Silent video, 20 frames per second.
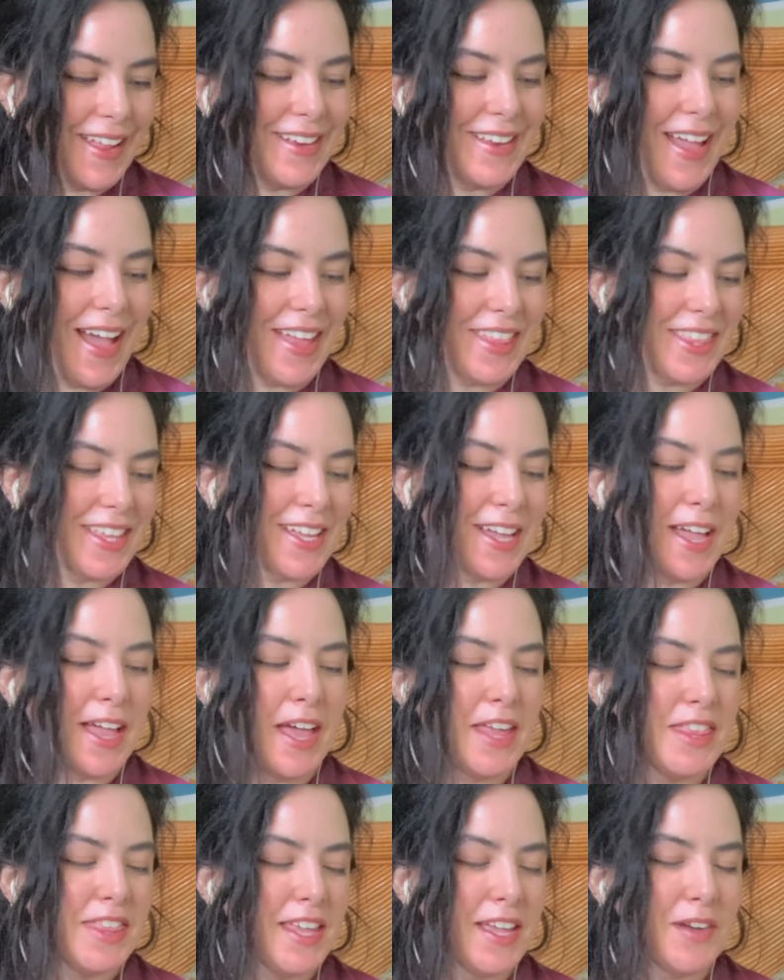yeah, I think
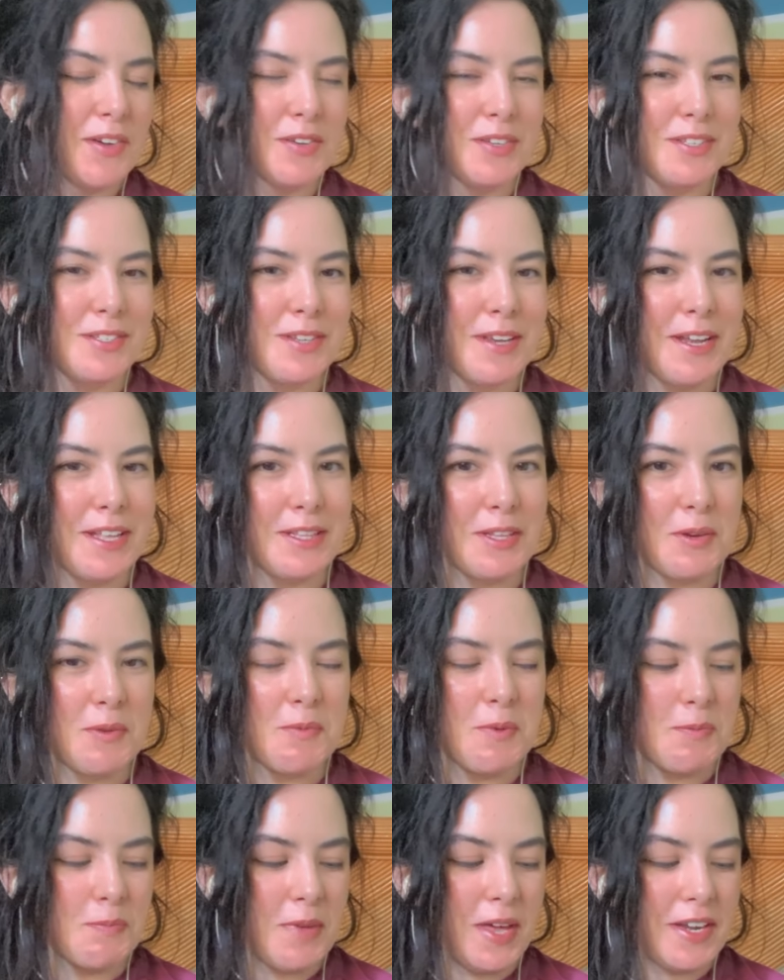I understand a
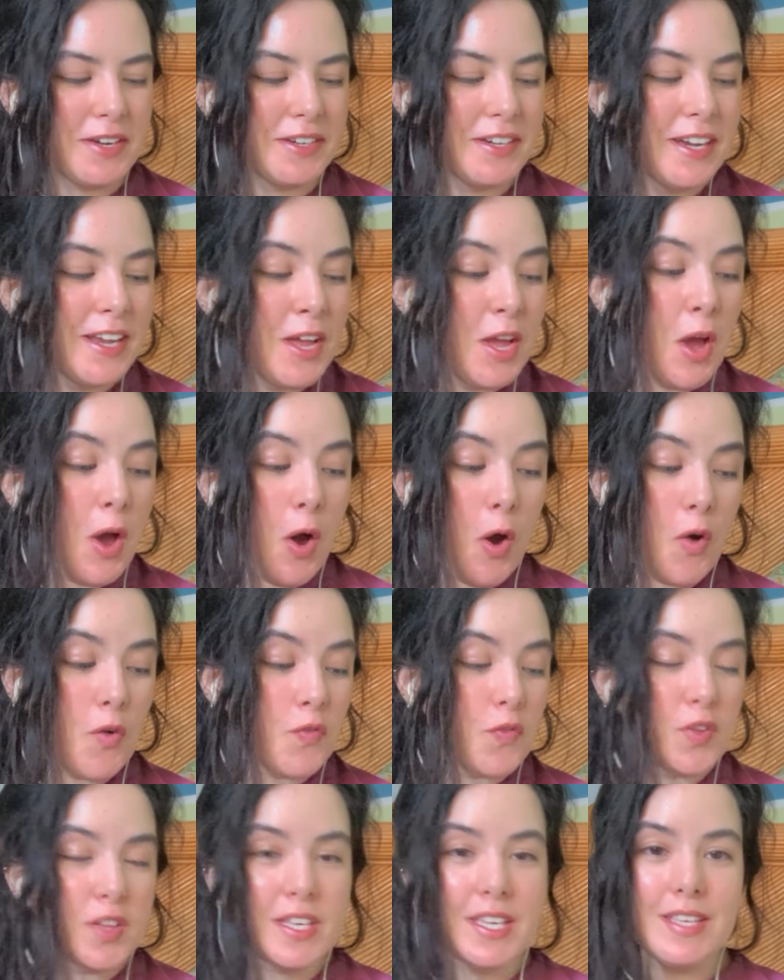little bit better.
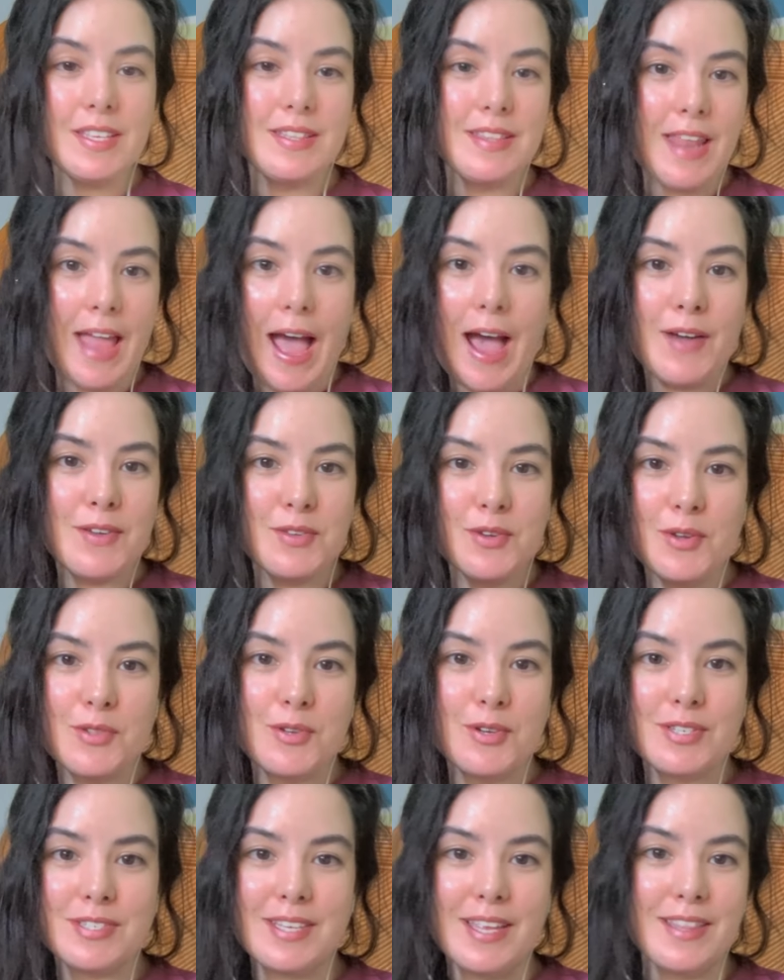Hopefully now you
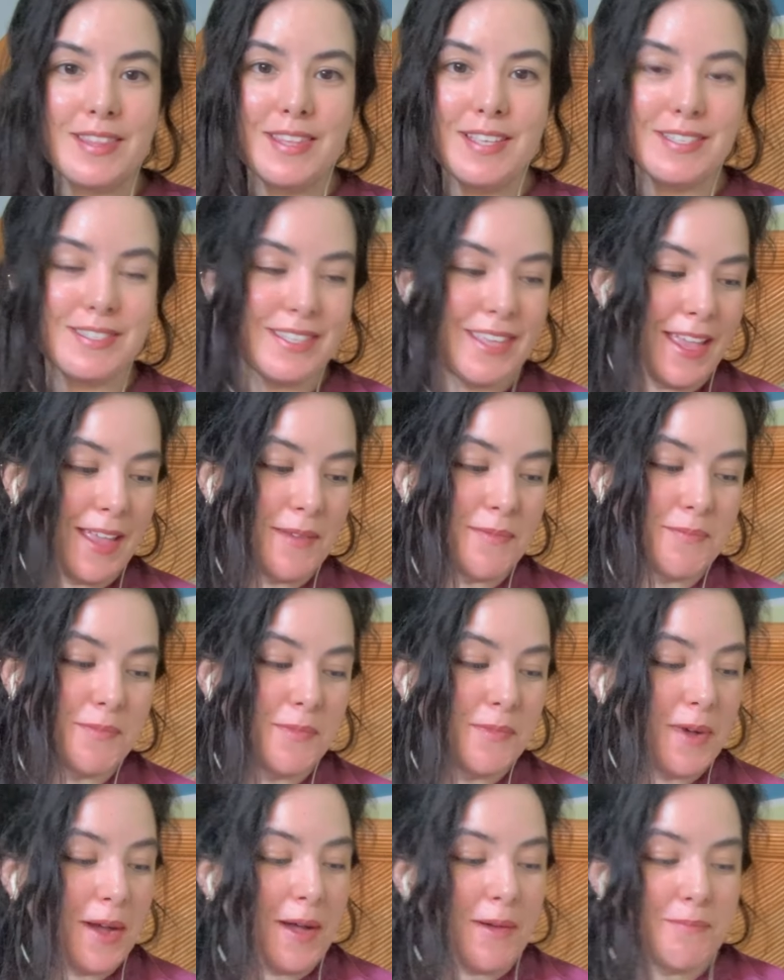understand this
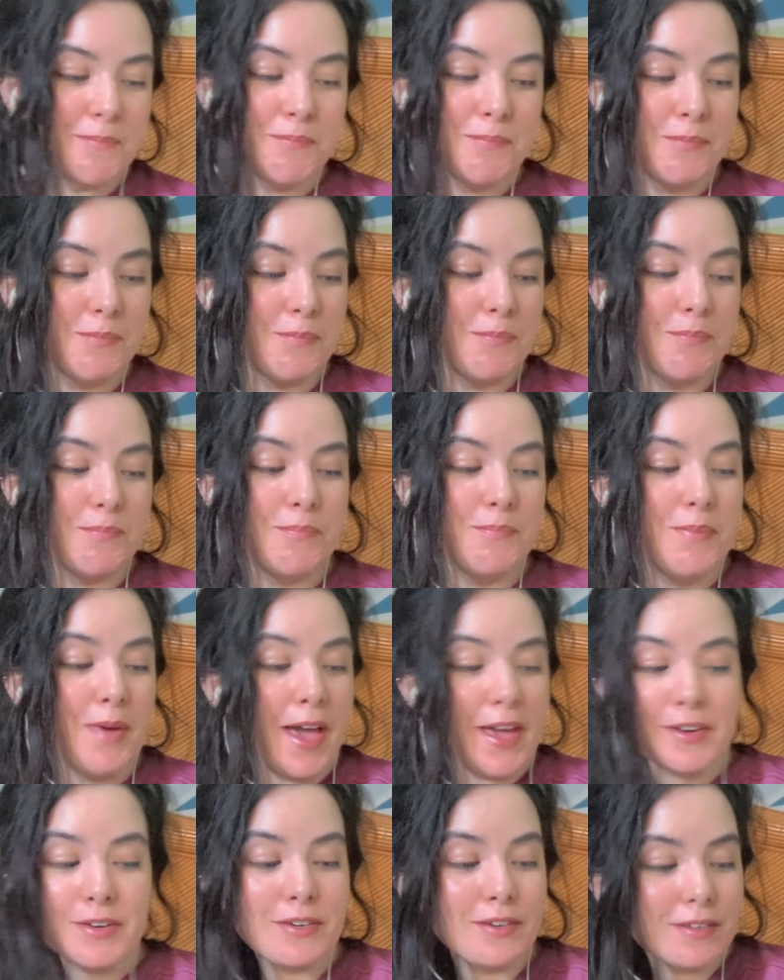game
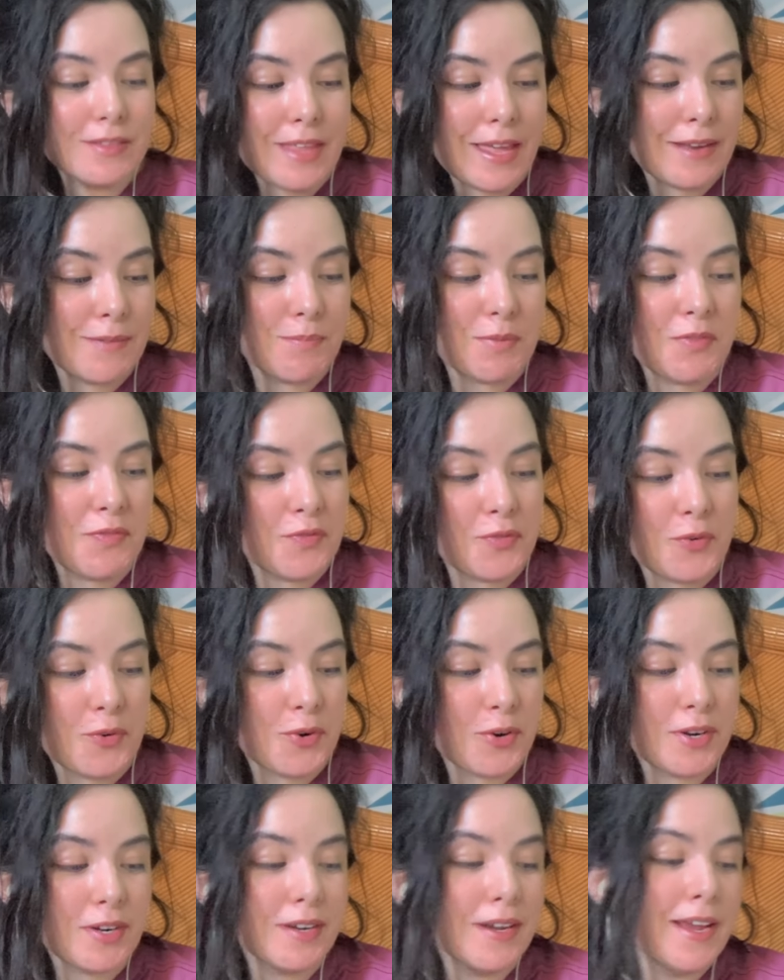better than
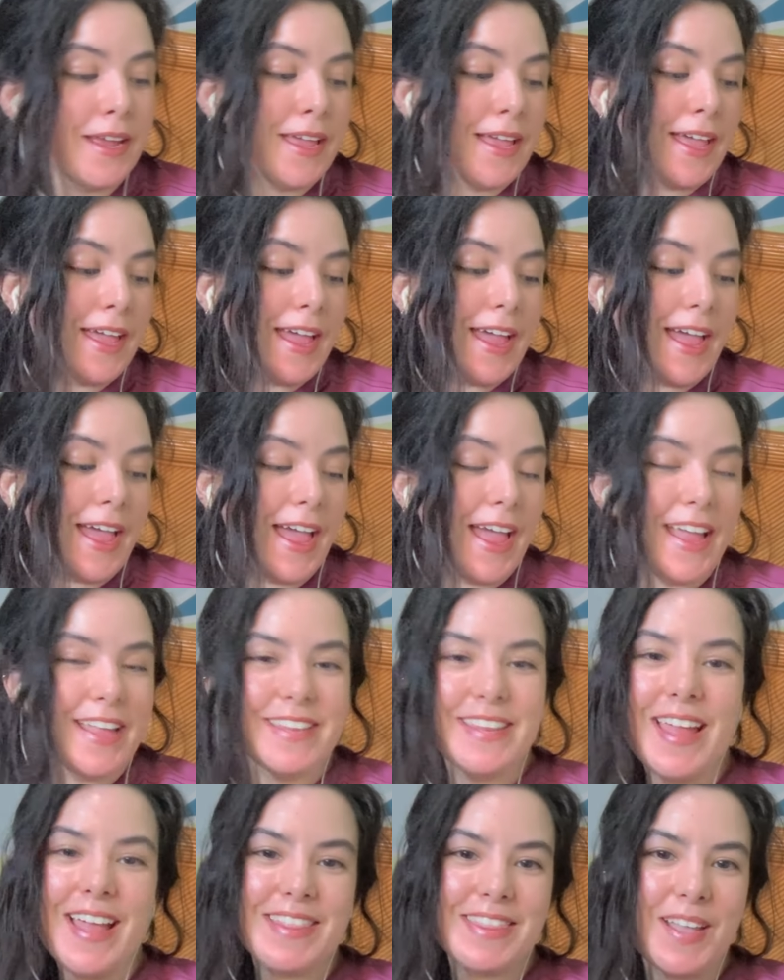before.
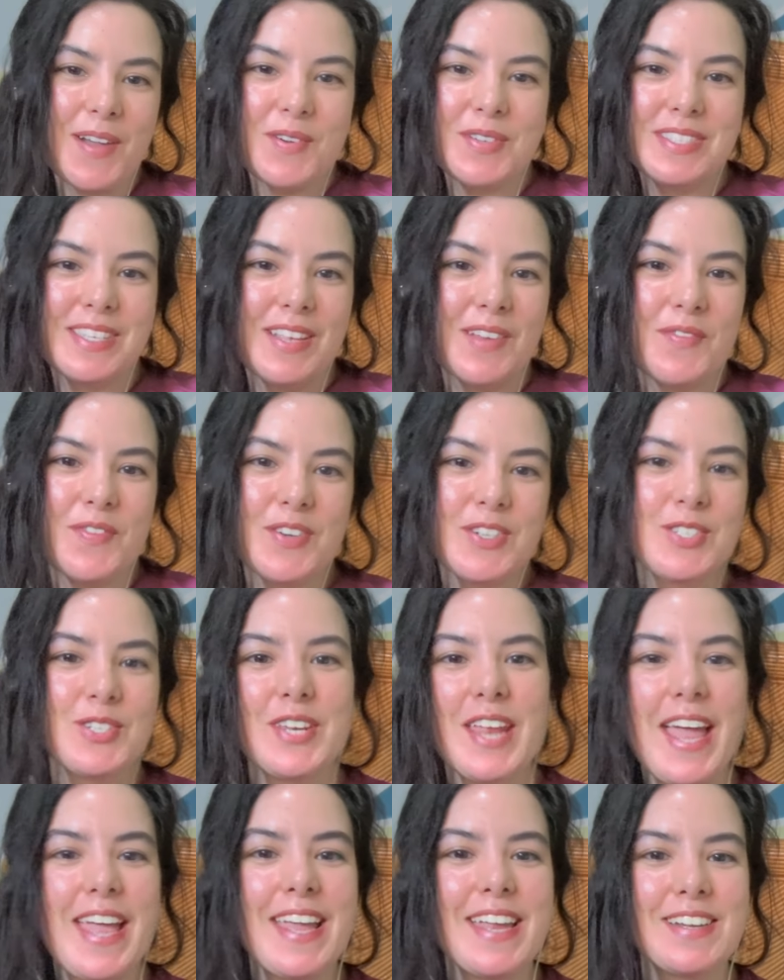And yeah, that was it for
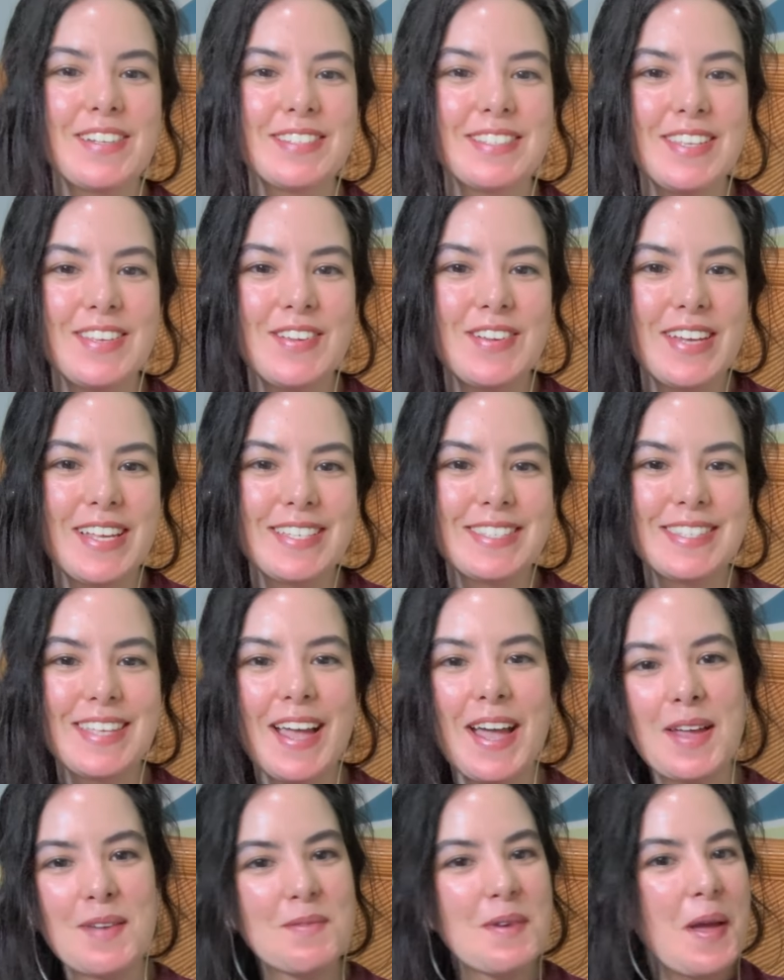today, and I'll see you next
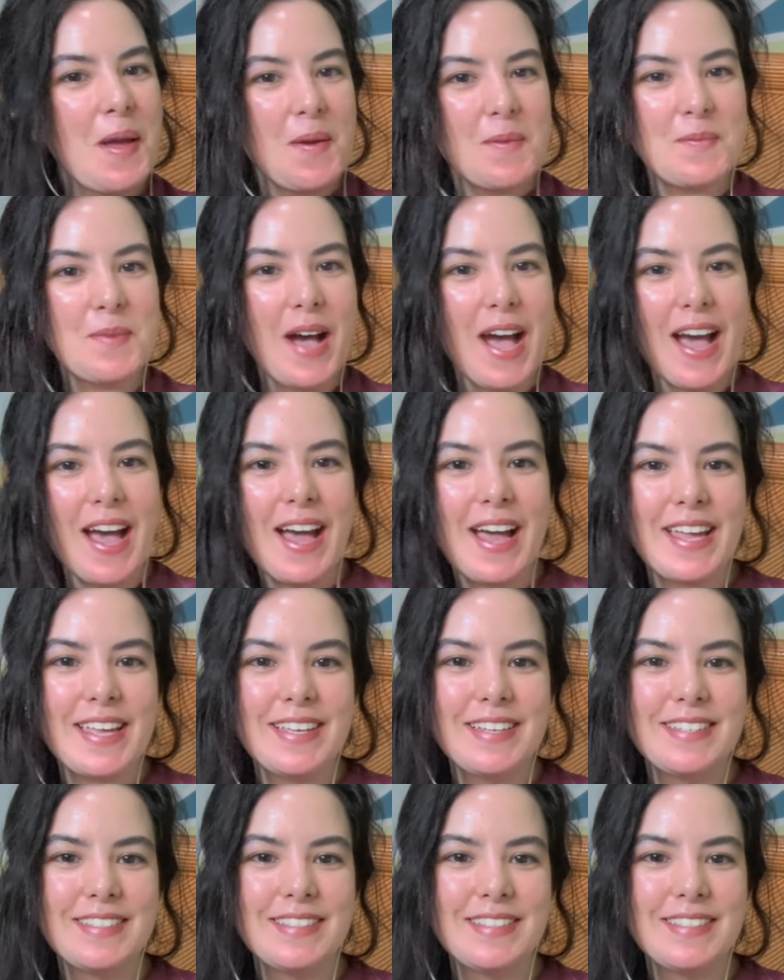time. Bye.